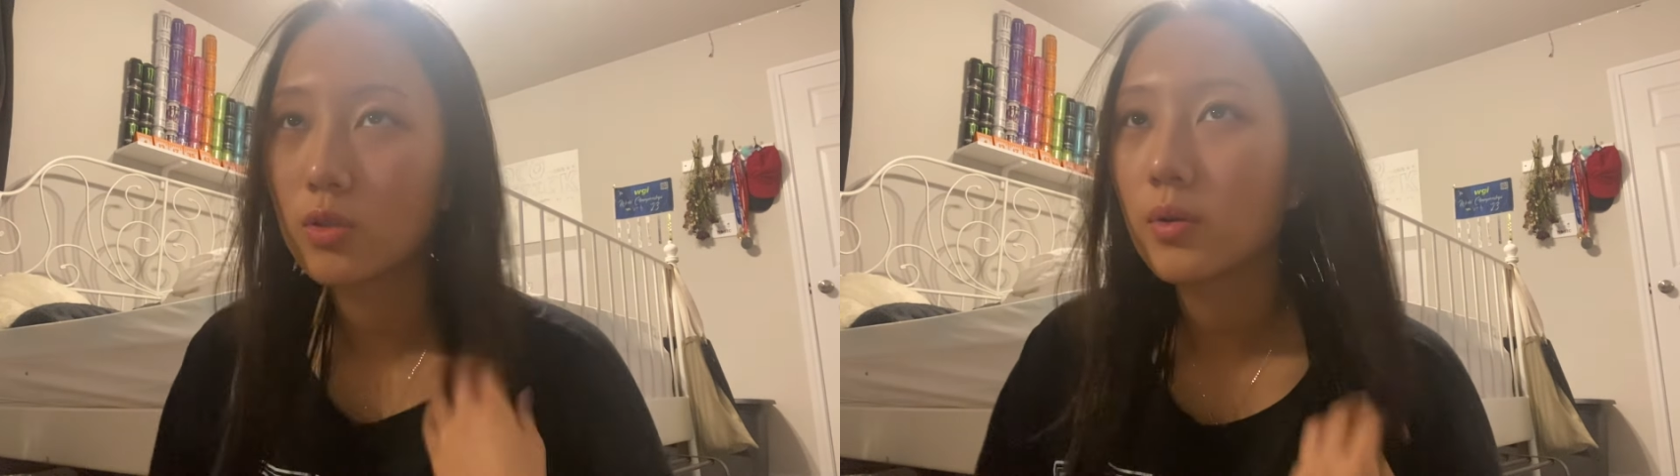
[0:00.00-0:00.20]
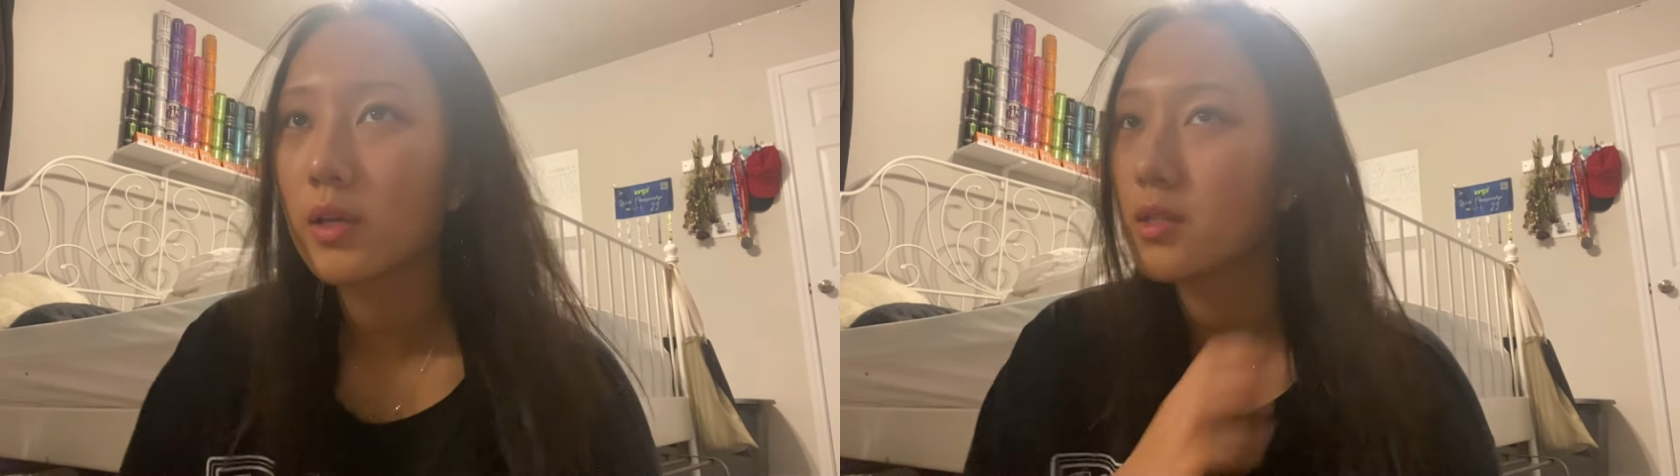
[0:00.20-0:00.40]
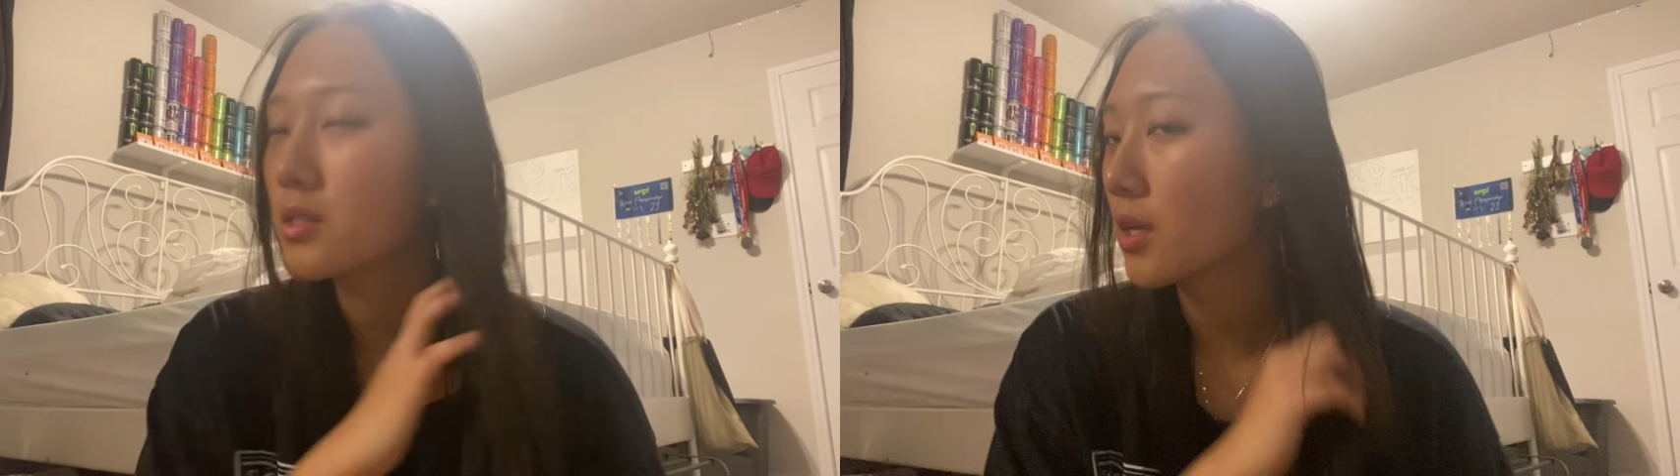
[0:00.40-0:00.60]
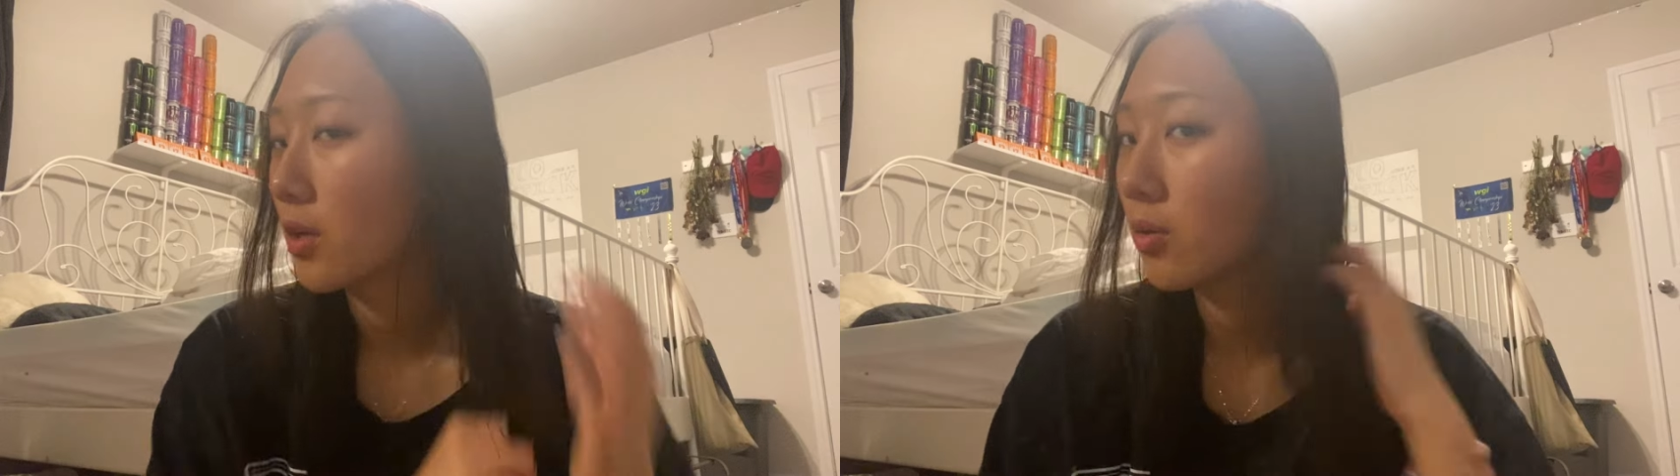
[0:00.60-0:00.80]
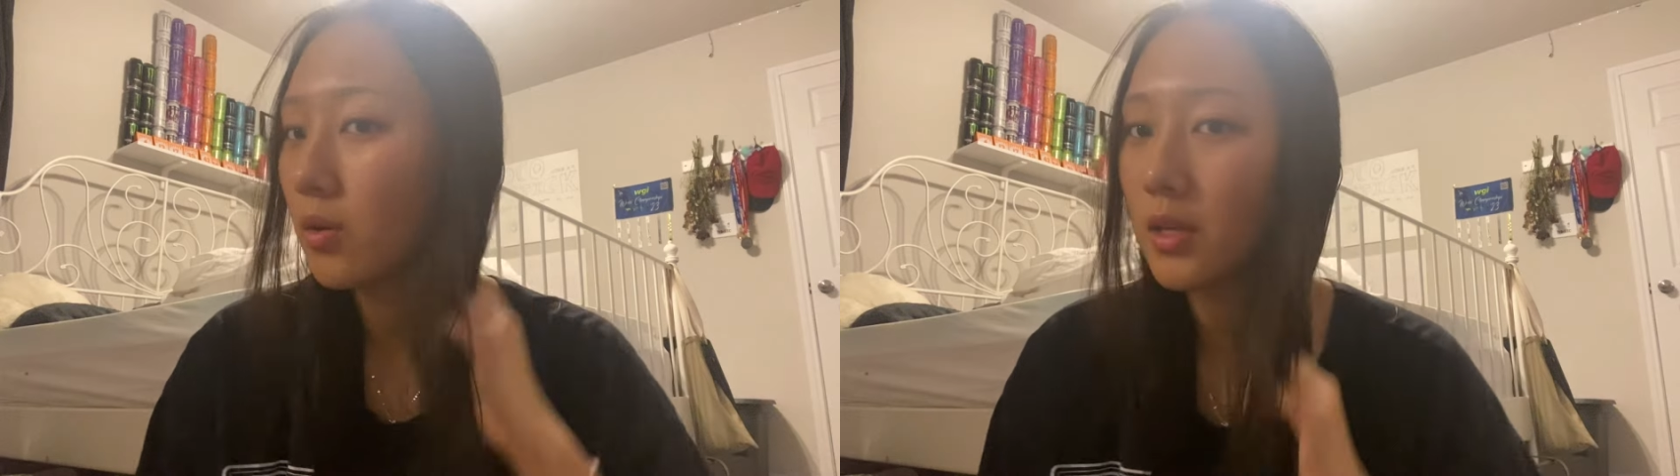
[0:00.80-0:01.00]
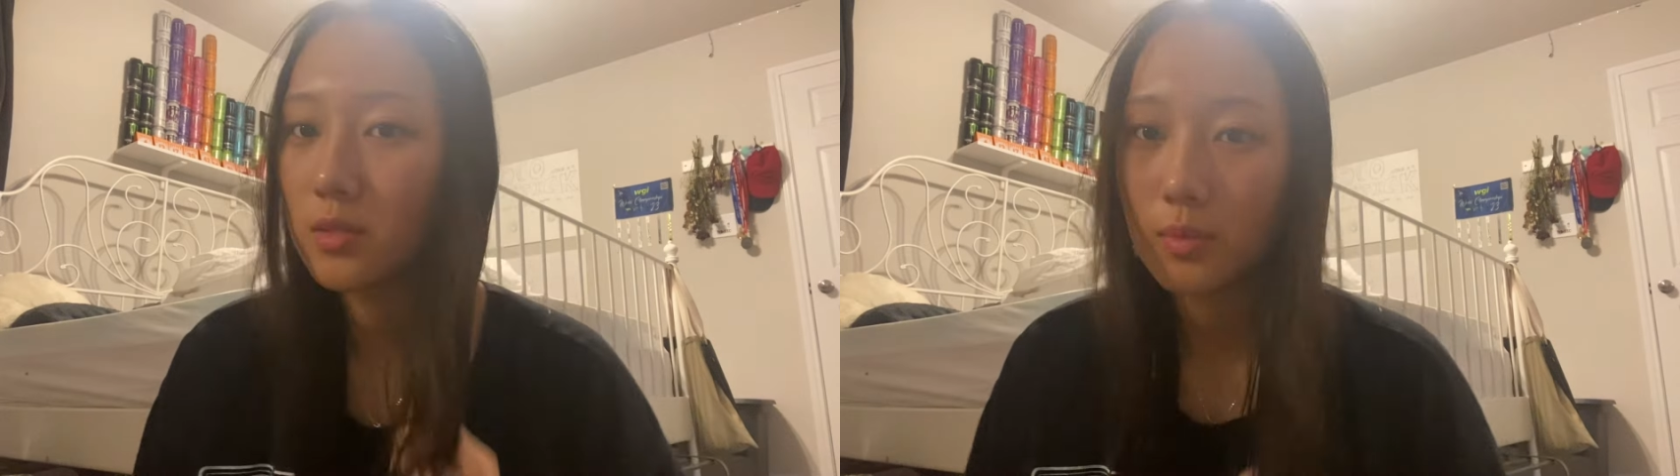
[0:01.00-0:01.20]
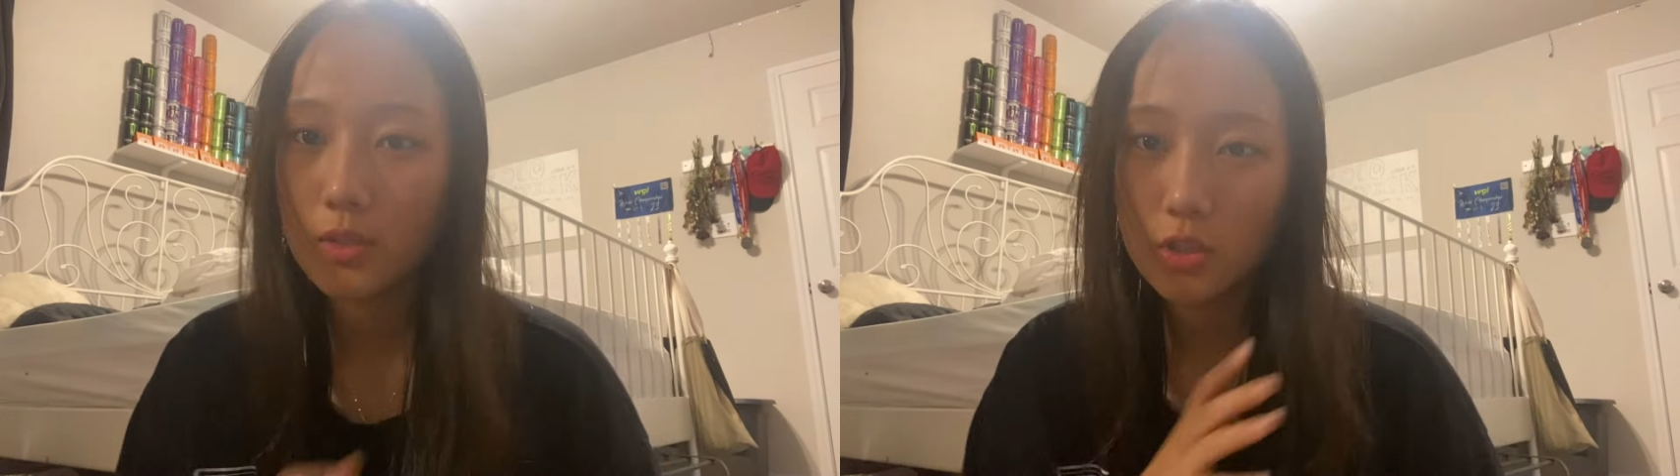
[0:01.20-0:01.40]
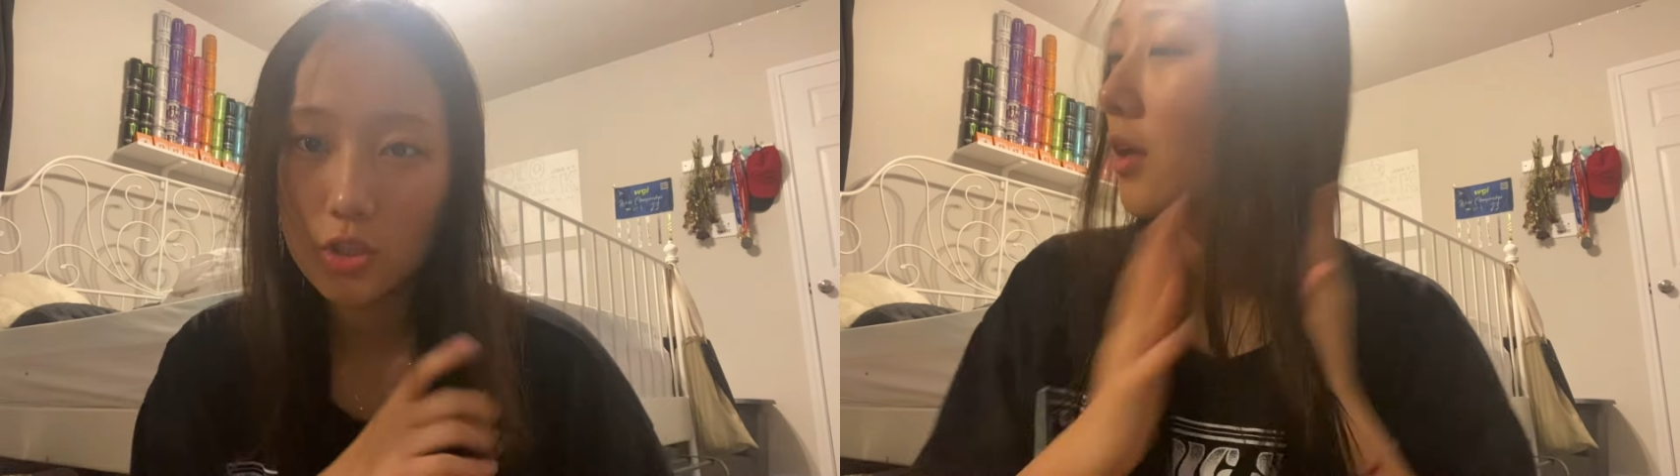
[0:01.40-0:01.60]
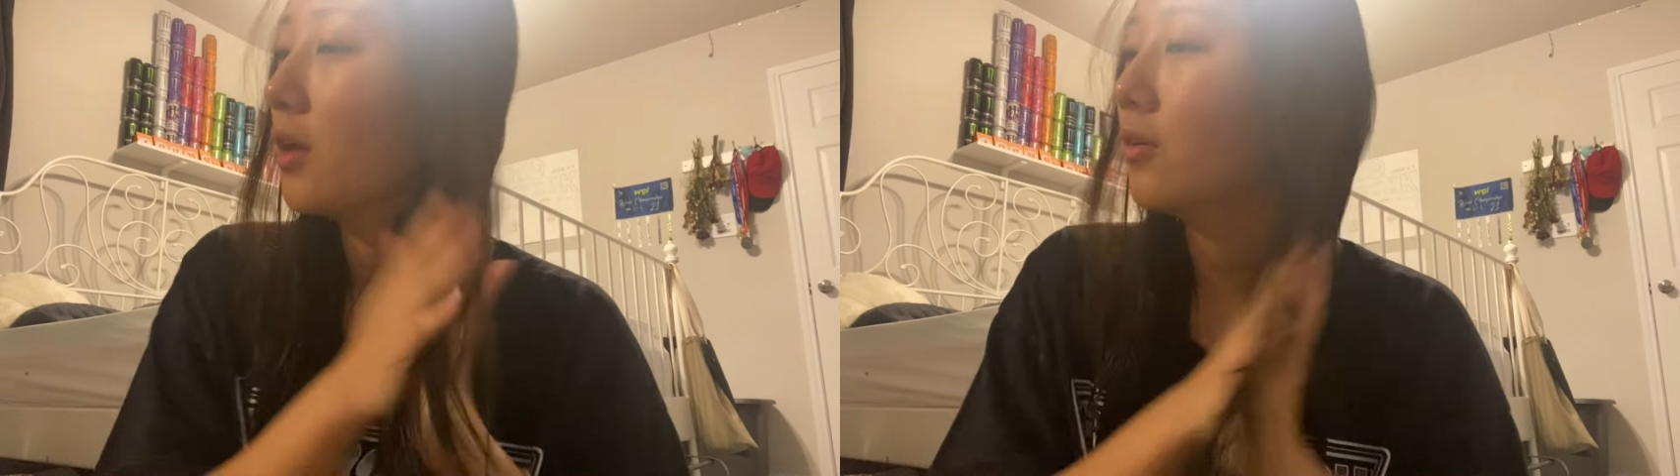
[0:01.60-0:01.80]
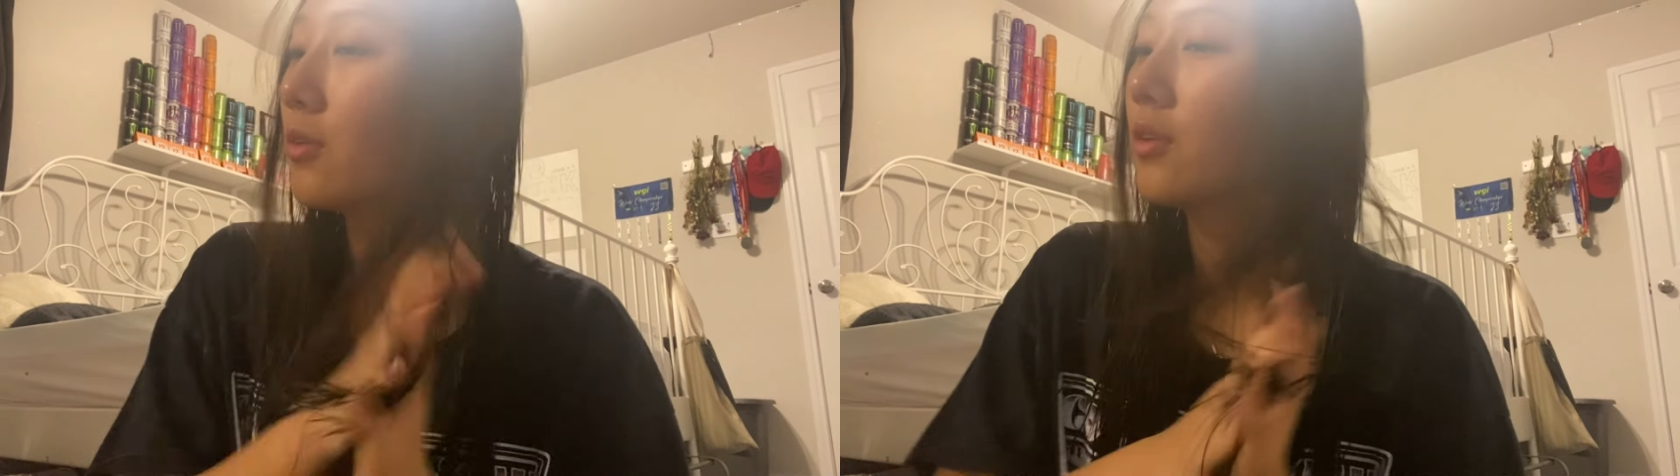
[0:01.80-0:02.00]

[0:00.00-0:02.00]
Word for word: don't get tangled as much. I don't